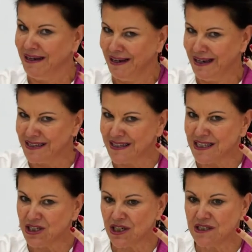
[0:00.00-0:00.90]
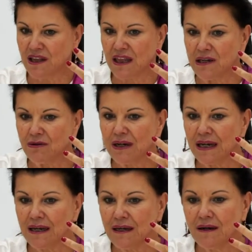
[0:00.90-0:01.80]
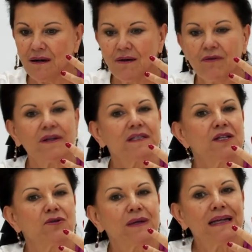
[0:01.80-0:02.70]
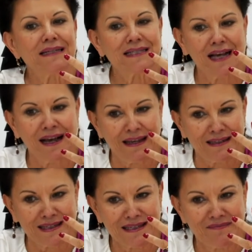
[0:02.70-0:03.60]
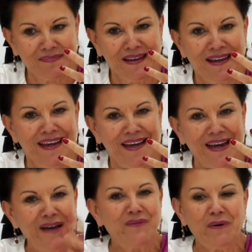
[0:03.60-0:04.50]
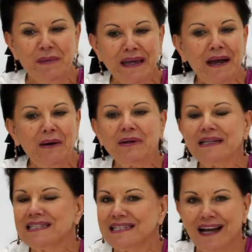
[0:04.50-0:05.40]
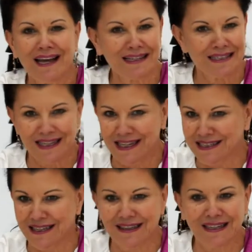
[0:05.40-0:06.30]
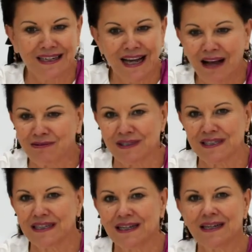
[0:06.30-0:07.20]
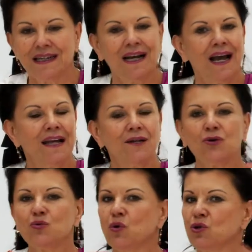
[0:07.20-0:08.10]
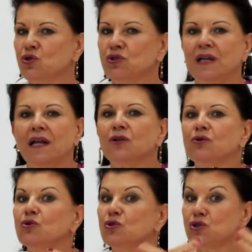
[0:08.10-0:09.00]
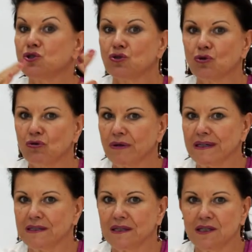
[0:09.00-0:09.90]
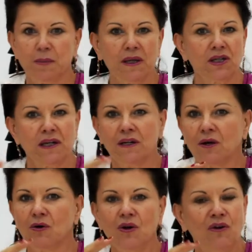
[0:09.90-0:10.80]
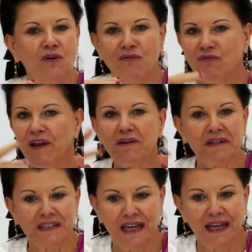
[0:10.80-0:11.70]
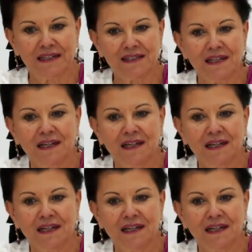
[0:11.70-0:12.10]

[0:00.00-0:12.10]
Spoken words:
is this just theory or is it real science? And for me, only science is it that counts. Yeah, I don't want to tell you stories, especially no fairy tales.